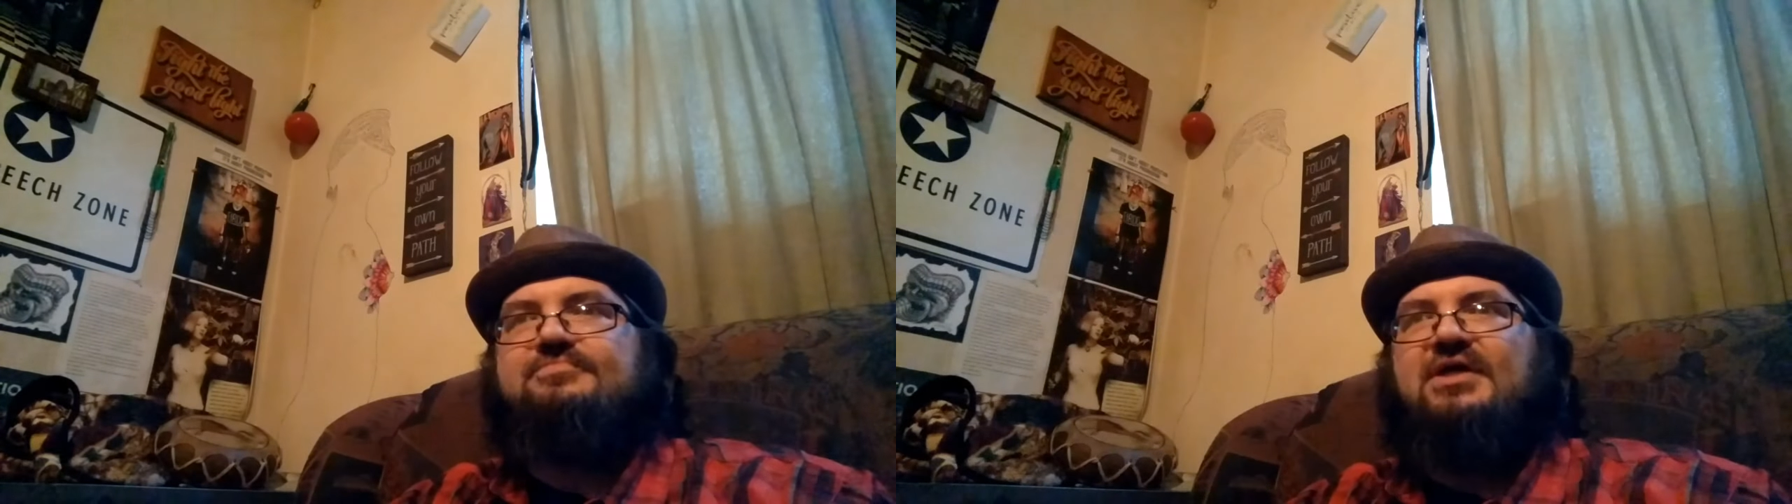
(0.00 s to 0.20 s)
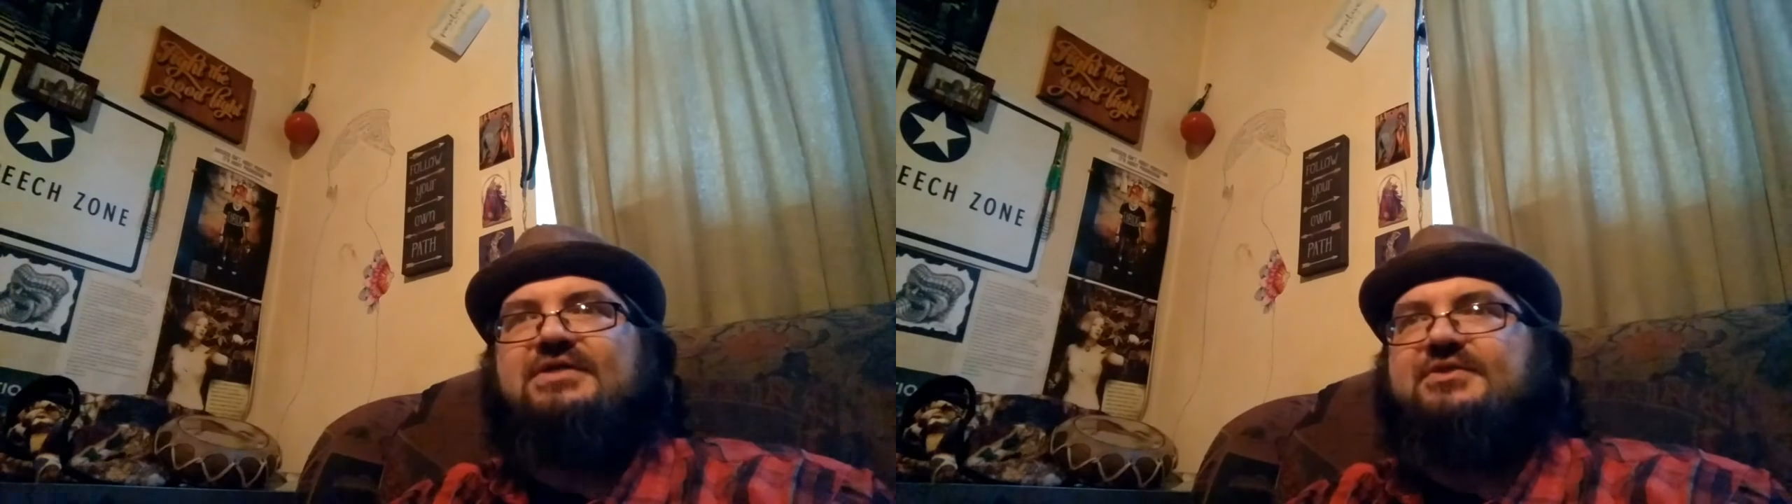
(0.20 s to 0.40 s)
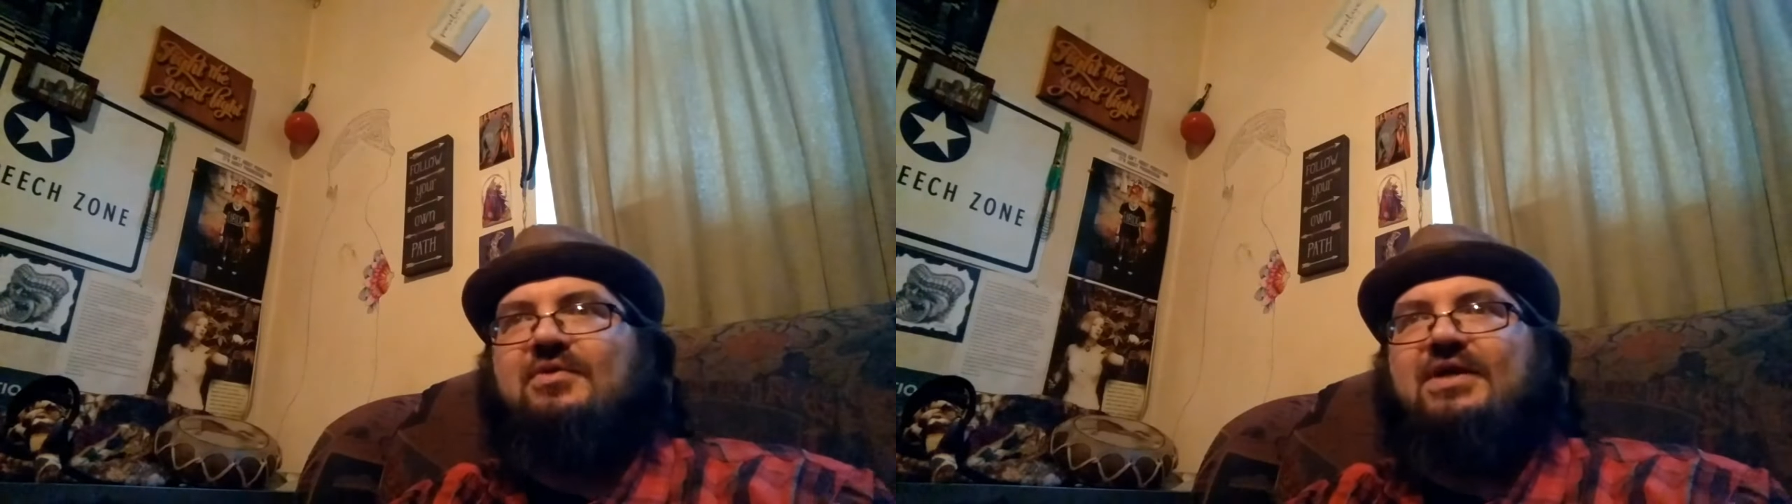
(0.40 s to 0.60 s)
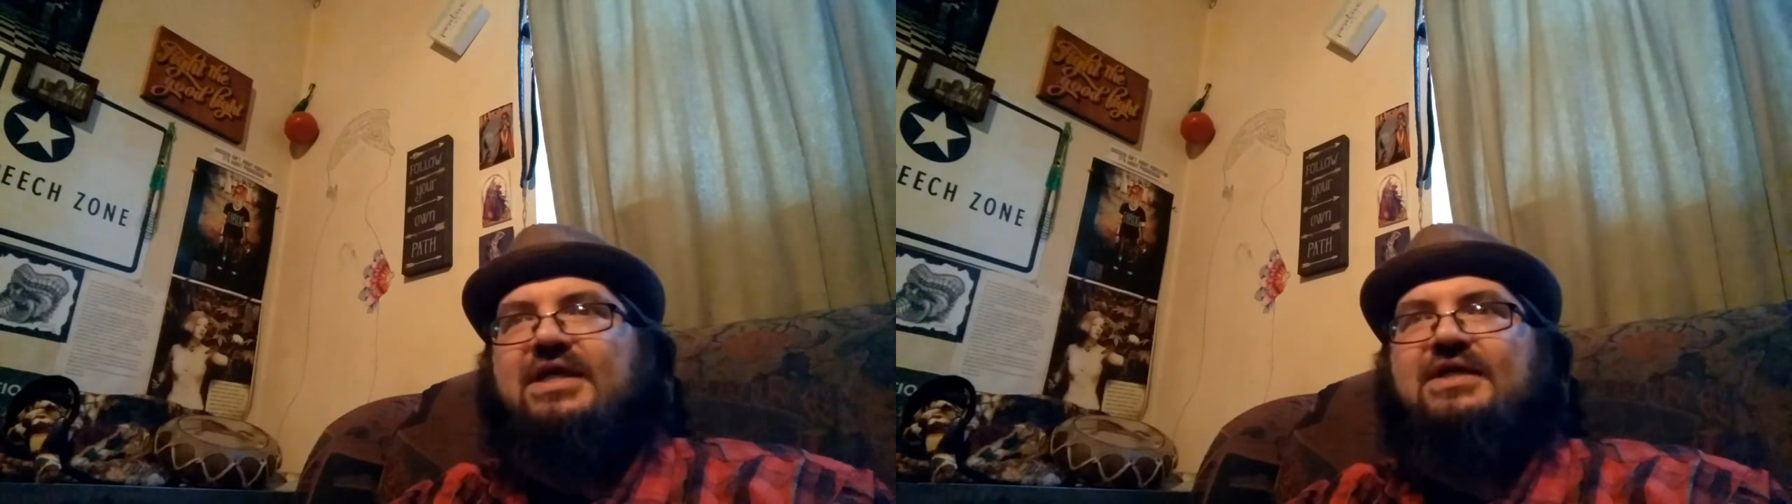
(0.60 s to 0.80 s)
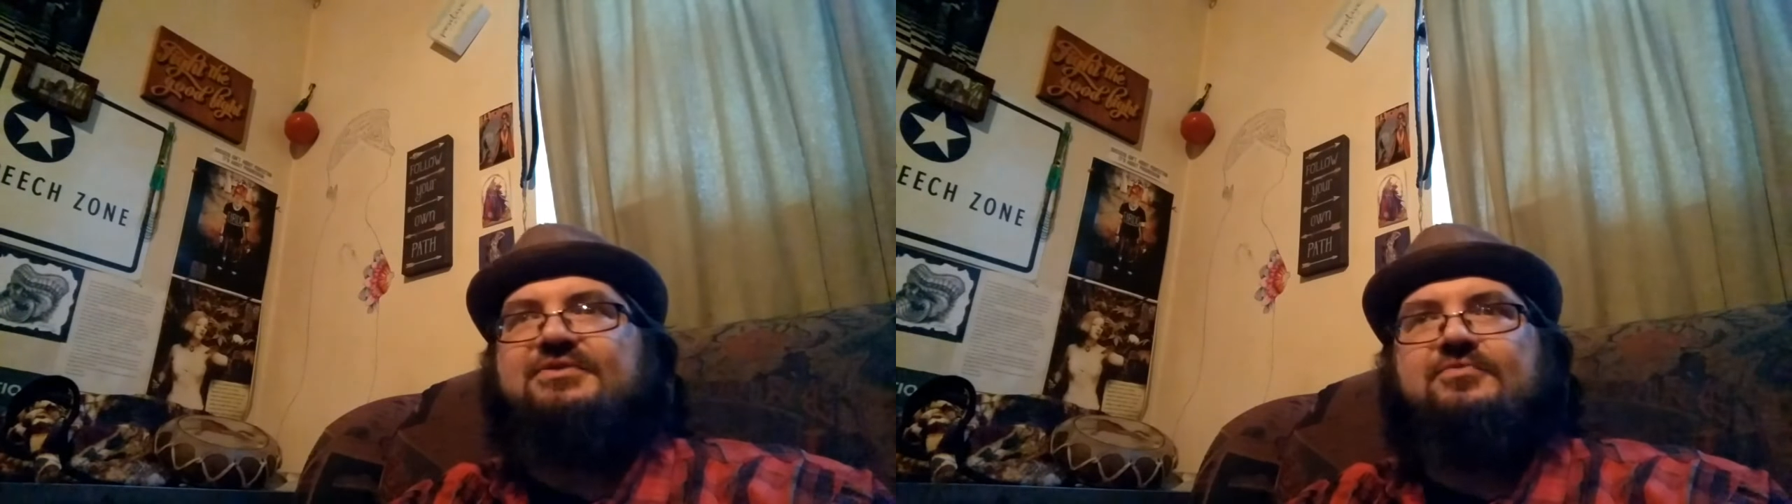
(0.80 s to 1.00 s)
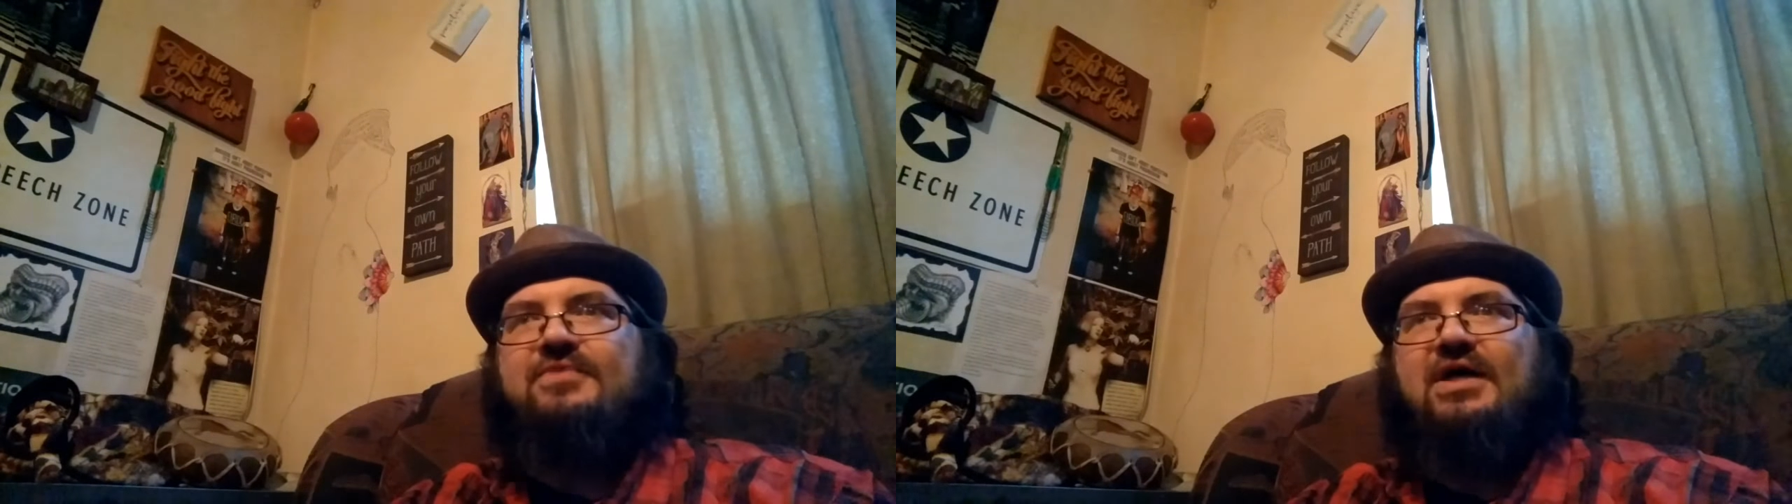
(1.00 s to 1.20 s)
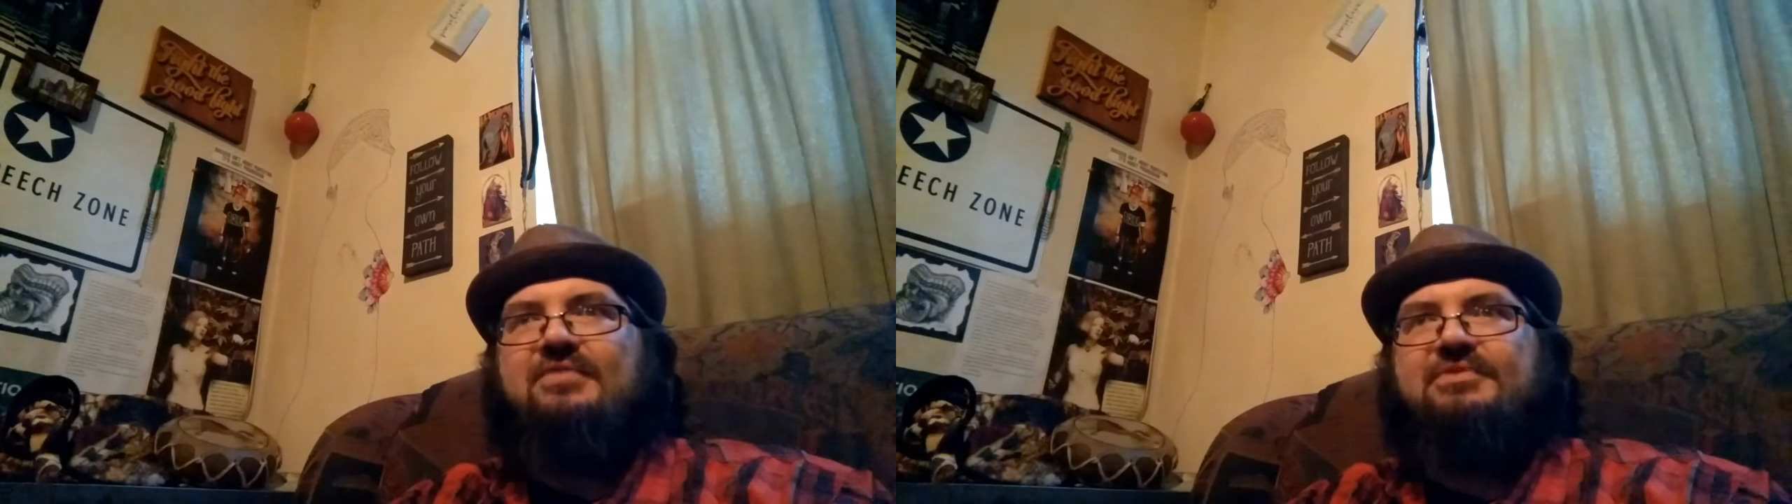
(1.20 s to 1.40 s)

And so I can't do that